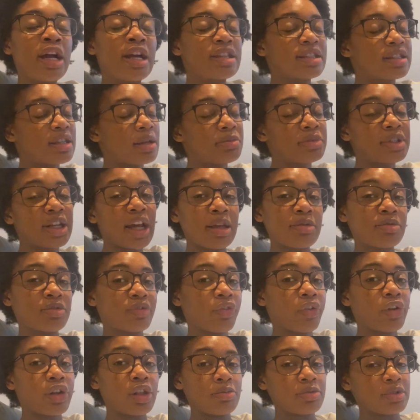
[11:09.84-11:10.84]
Sometimes
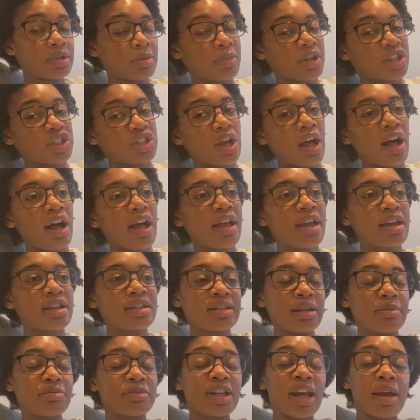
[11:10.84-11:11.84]
volumes are much higher,
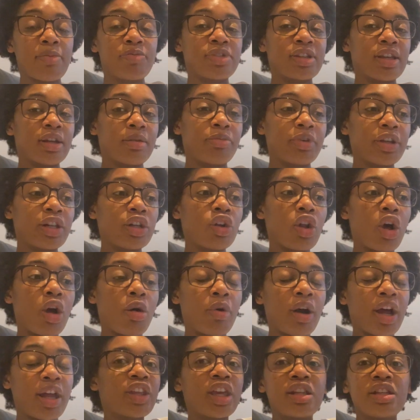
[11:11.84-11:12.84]
sometimes they're a bit
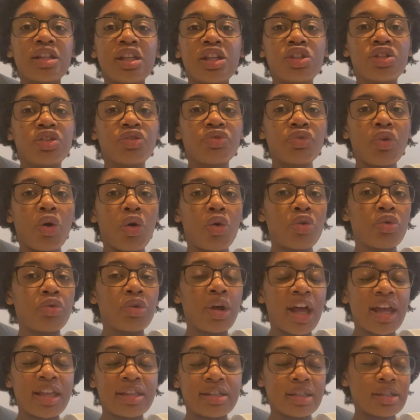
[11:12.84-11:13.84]
lower, and each role
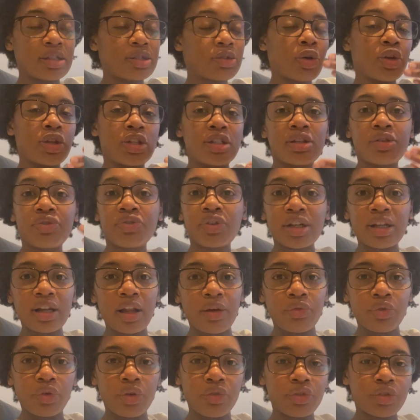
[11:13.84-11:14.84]
has its own different
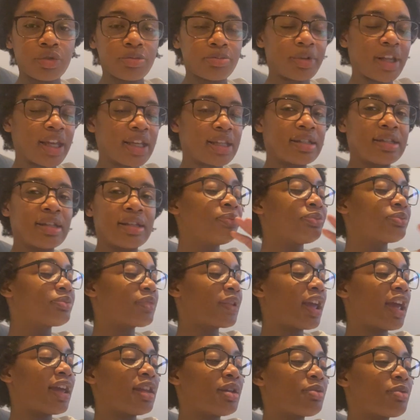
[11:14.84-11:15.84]
level of complexity.
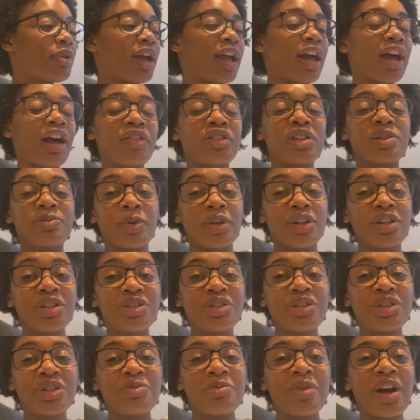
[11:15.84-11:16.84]
Anyway, I've spoken
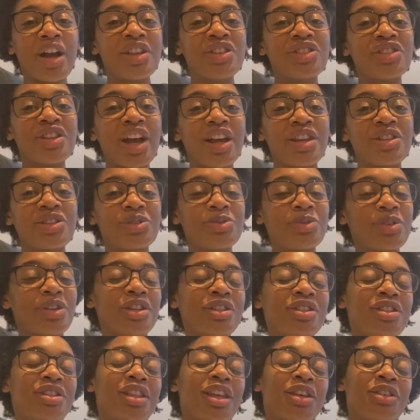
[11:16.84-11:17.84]
too much. I just wanted
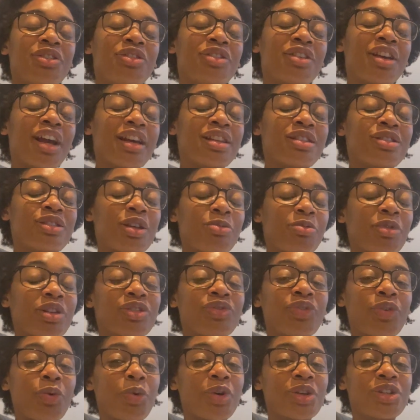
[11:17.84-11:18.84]
to thank you guys so much
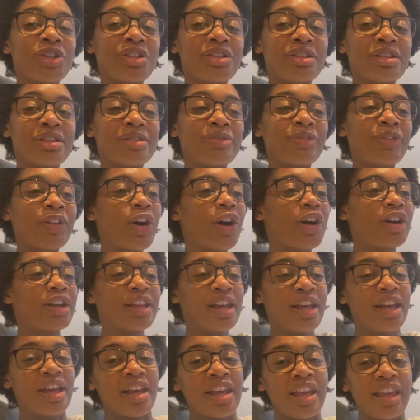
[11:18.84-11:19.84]
for watching this vlog,
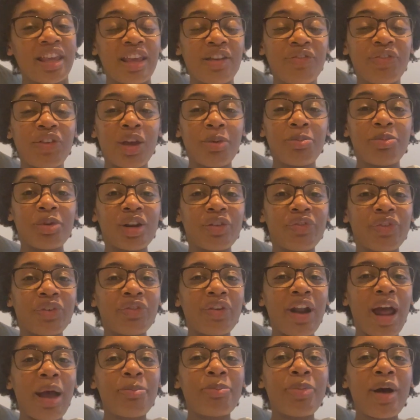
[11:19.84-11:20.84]
give you a bit of a
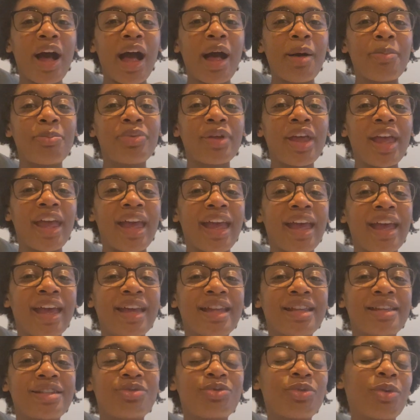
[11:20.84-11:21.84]
wrap up,
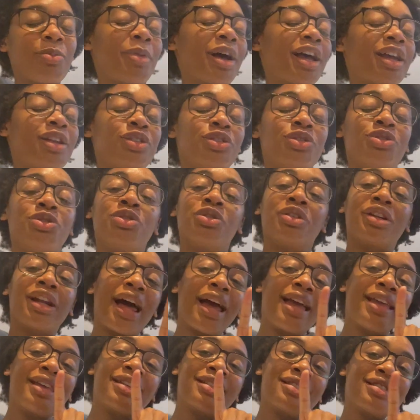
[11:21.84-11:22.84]
and remind you to
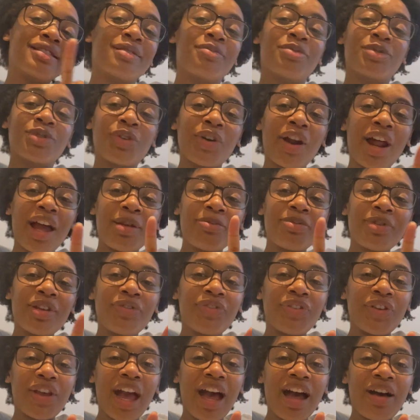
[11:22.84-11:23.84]
like and subscribe if
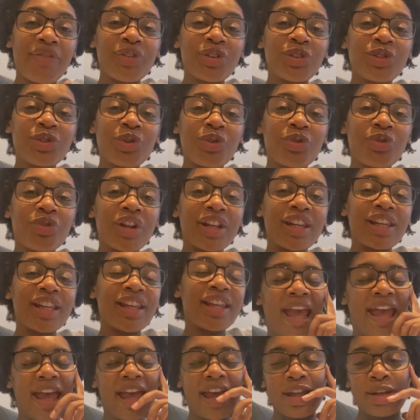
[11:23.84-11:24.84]
you haven't already.
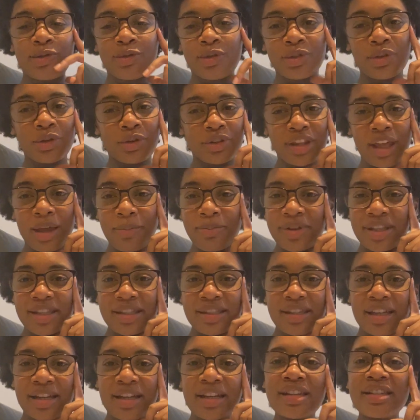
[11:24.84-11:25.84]
And with all that being
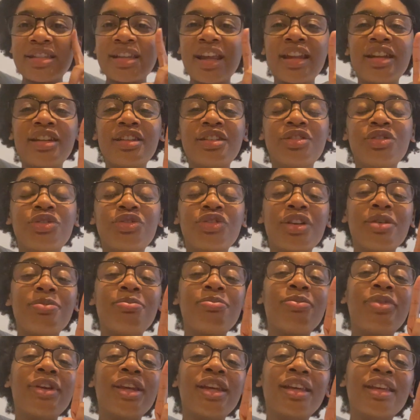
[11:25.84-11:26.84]
said and done, dream
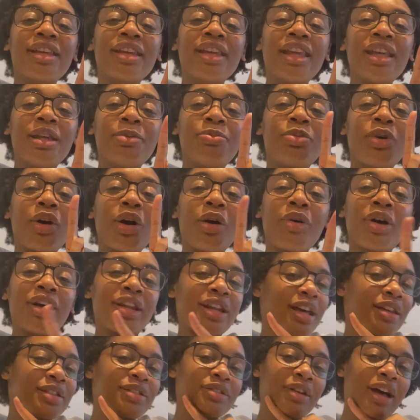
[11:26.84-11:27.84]
big, keep well, and
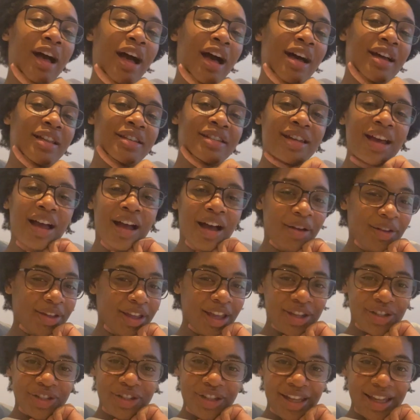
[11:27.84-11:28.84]
hustle hard. I'll
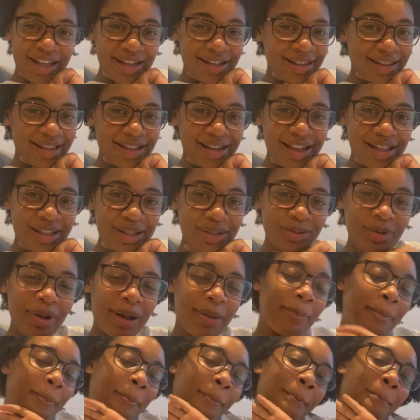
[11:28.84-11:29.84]
catch you again in the next
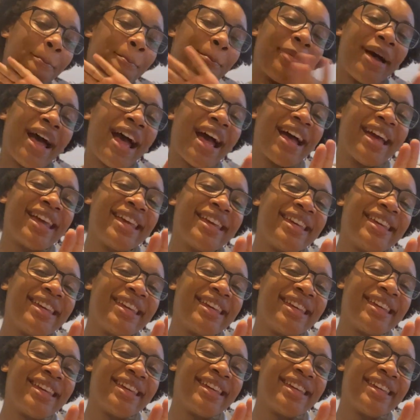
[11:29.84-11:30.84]
one.
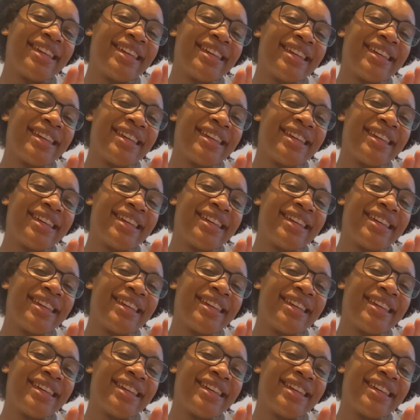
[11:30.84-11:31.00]
Bye.